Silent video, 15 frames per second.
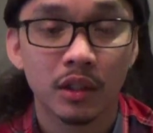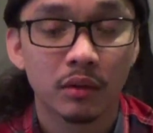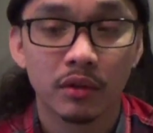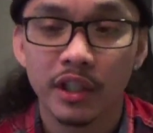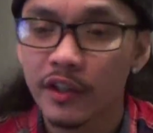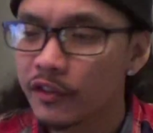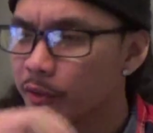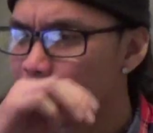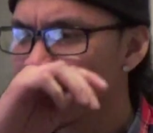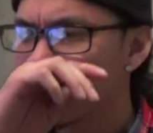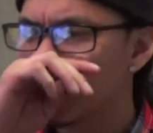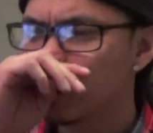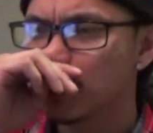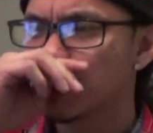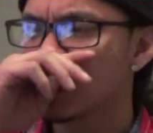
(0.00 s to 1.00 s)
Whatever,
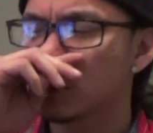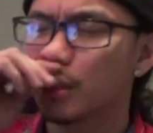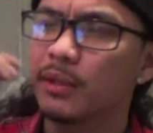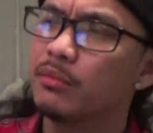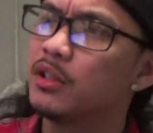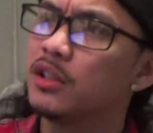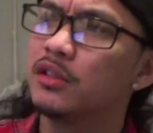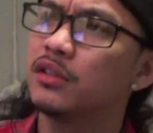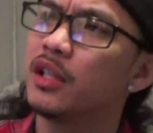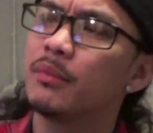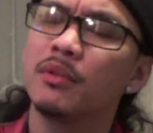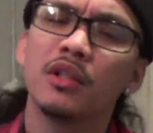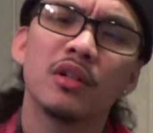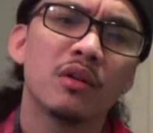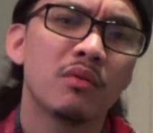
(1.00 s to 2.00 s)
man. Just let
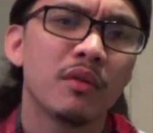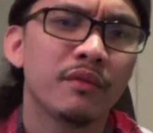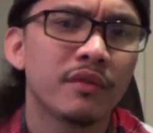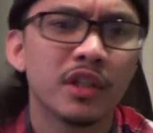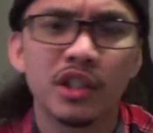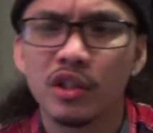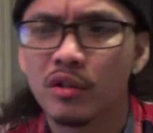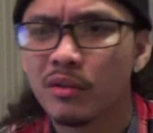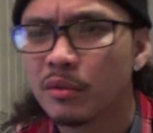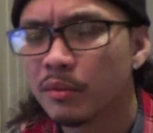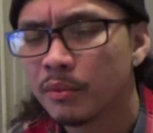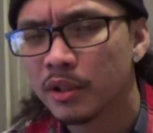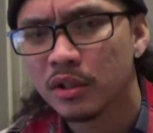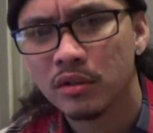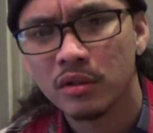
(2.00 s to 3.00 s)
me know what video you
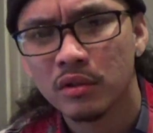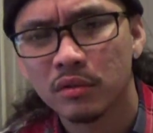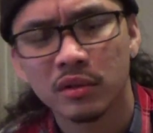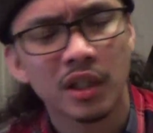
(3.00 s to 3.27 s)
want me to do,